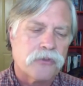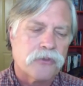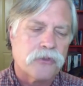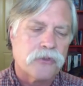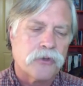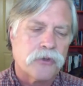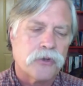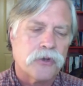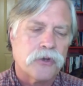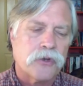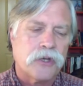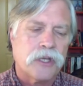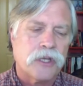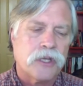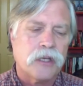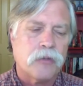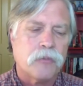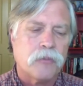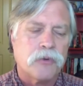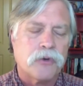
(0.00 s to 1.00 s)

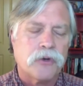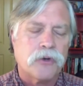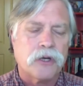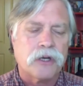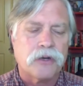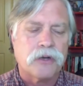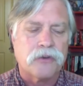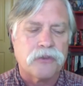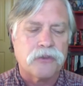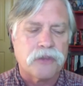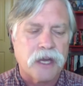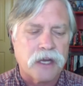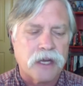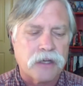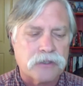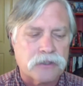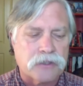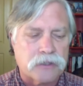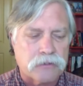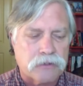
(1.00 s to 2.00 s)
30 per
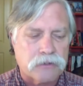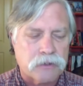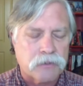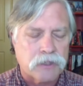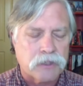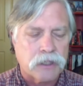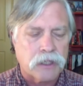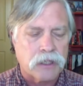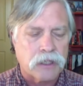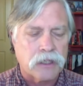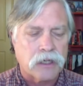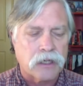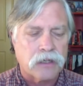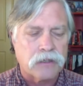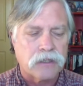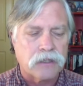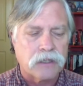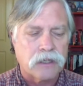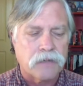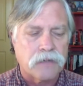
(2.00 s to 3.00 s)
100,000, something like that
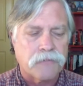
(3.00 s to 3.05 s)
today.